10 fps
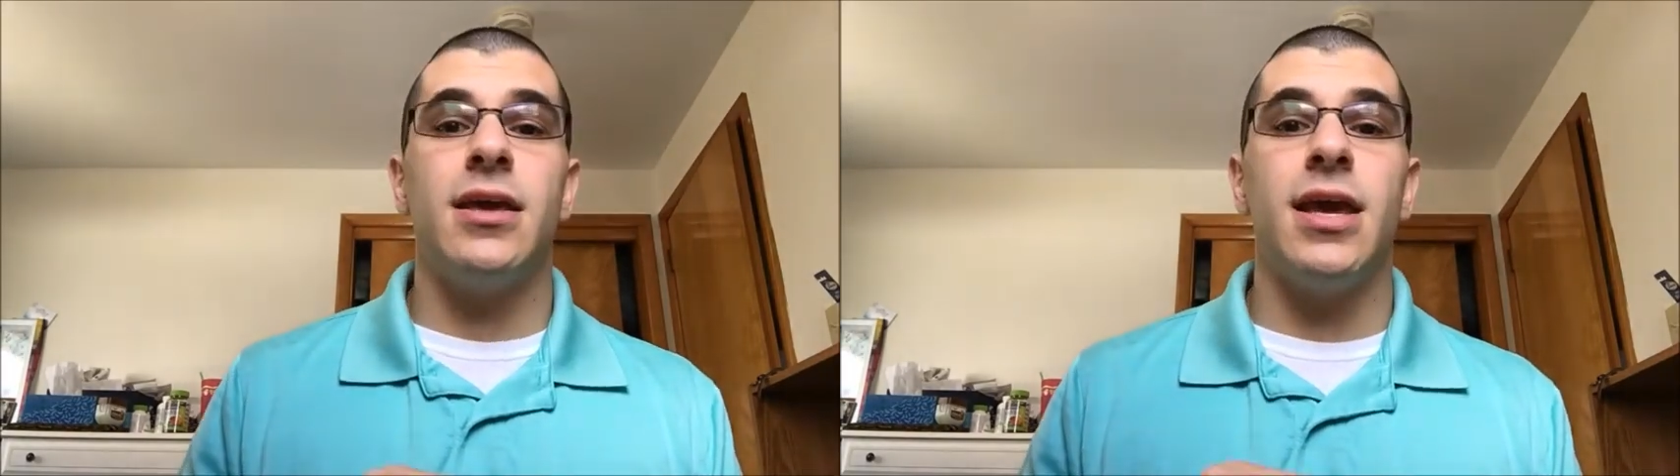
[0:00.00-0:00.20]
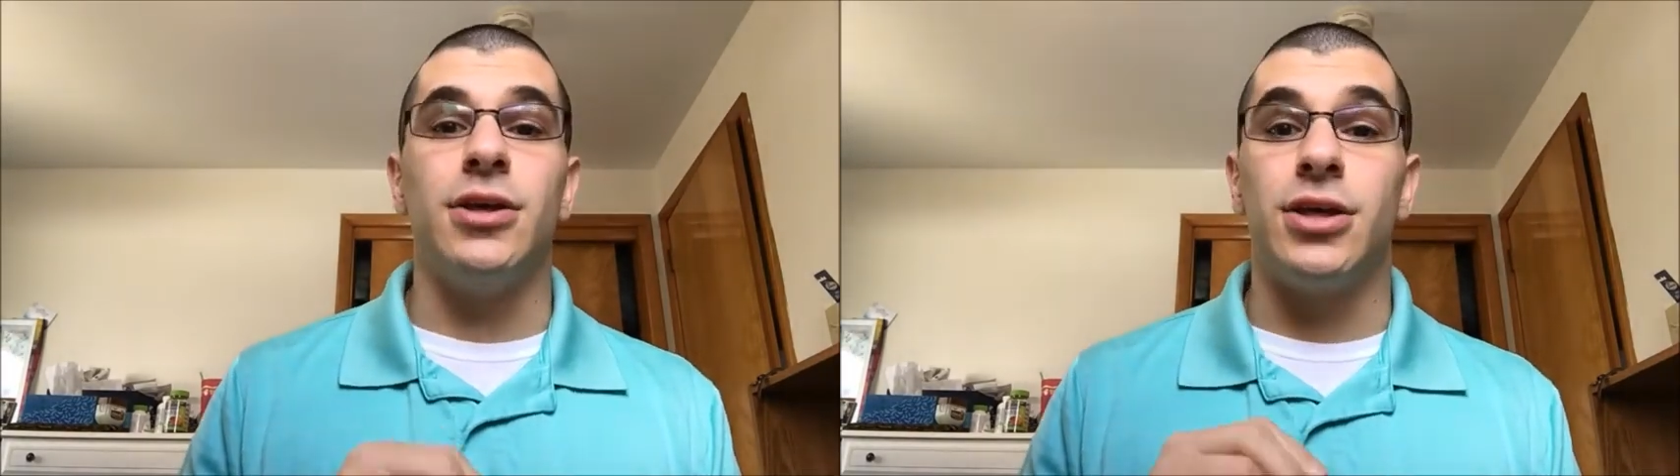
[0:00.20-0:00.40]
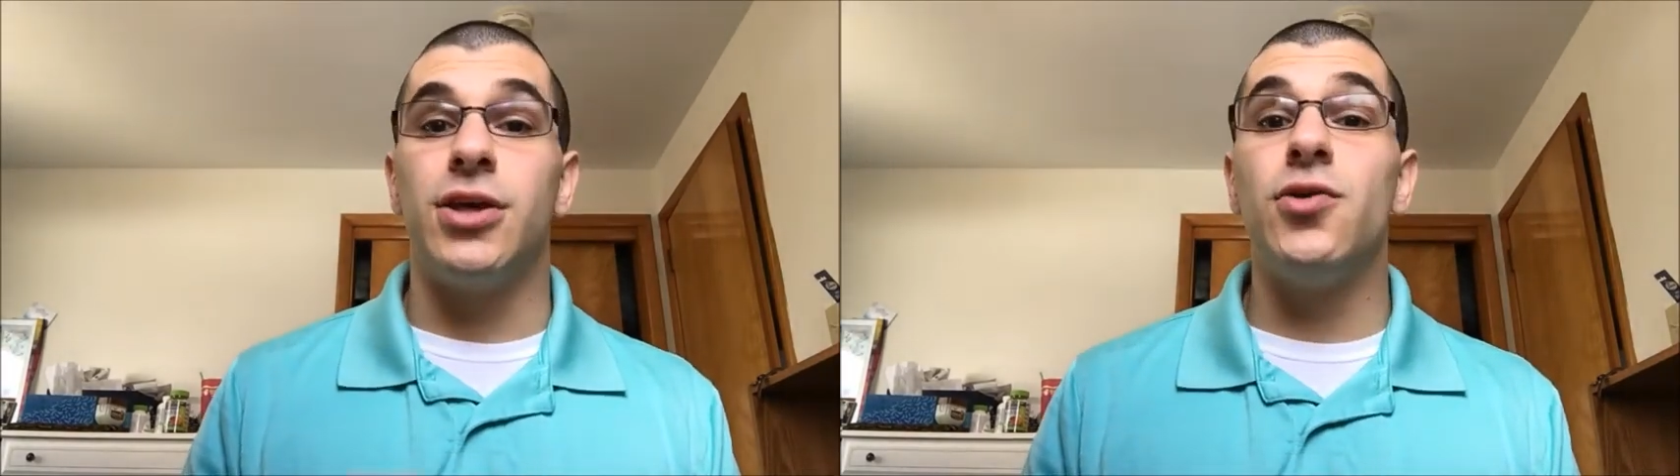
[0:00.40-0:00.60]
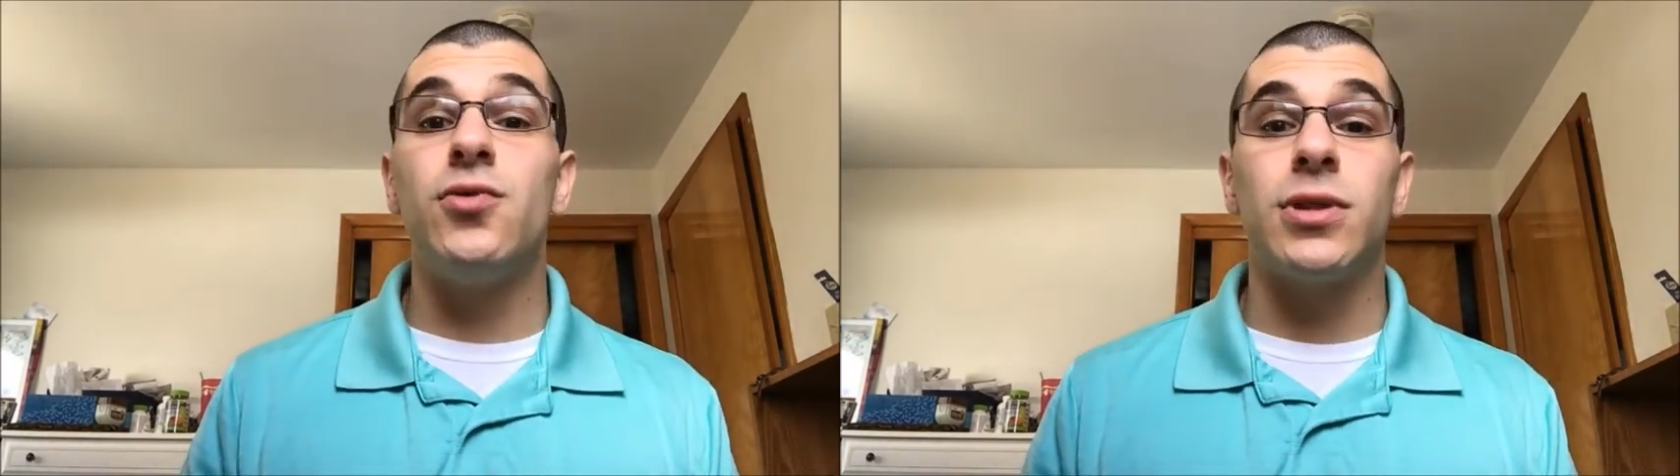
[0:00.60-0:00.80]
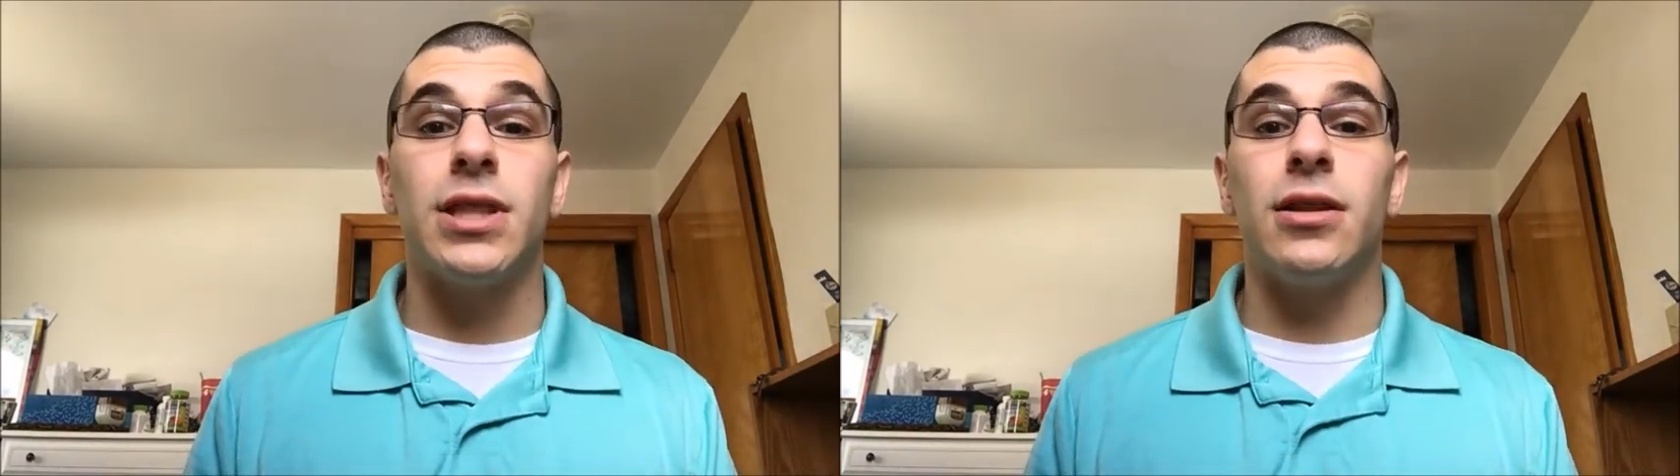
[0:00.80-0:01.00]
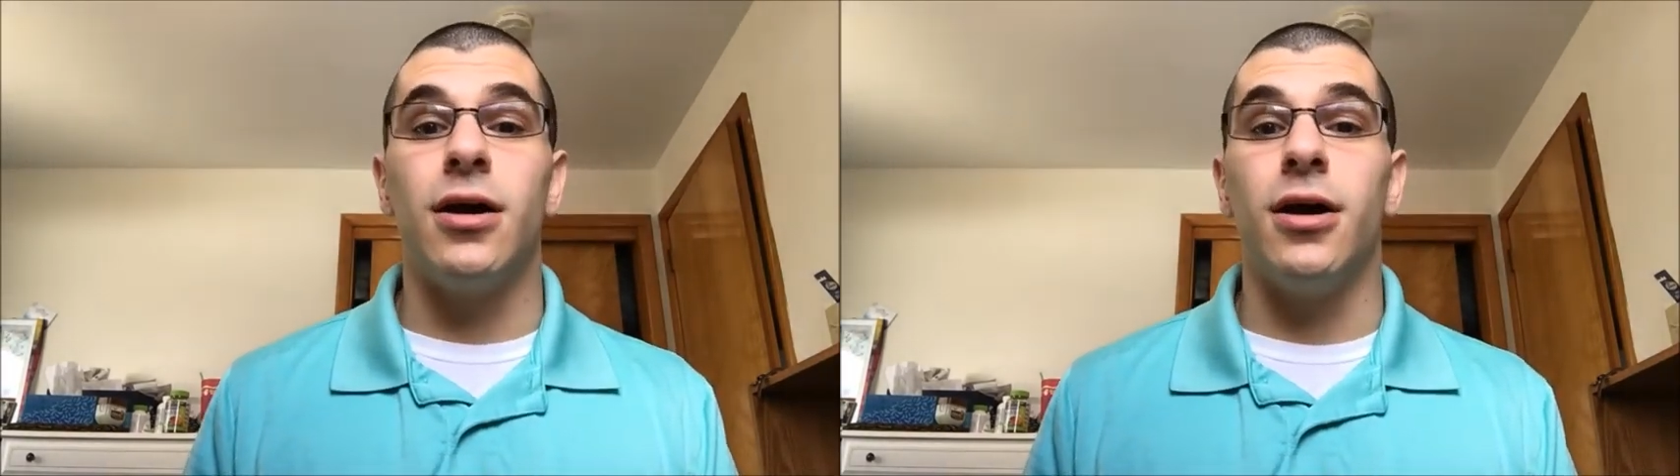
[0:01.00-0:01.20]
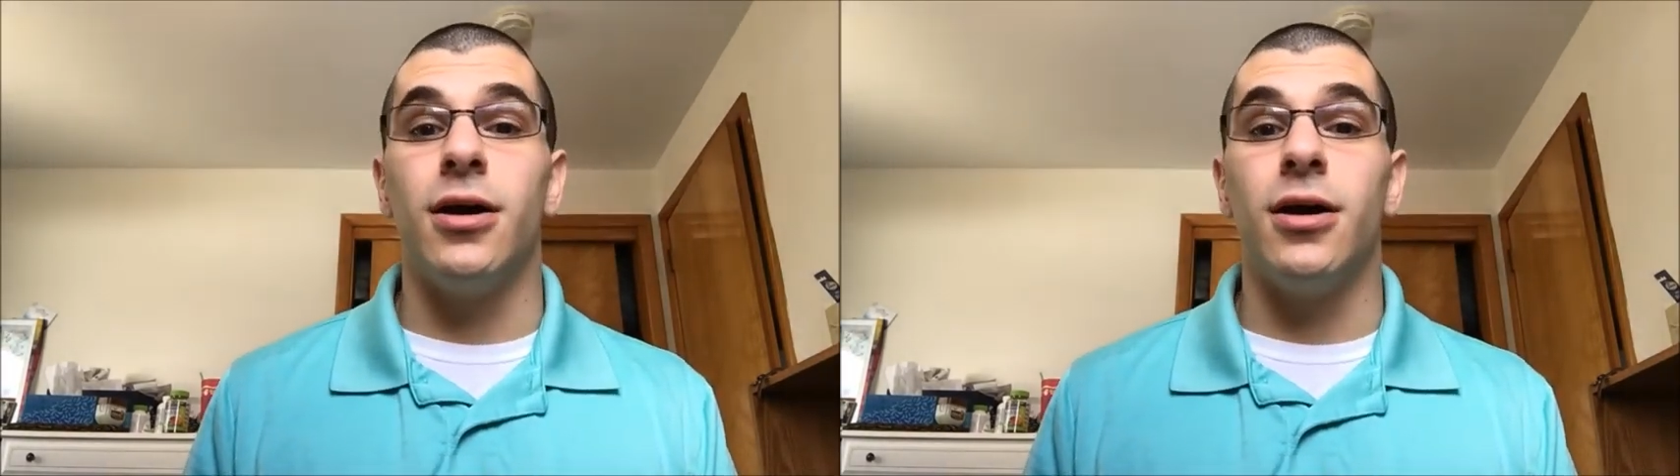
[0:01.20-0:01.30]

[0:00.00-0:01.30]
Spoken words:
an acute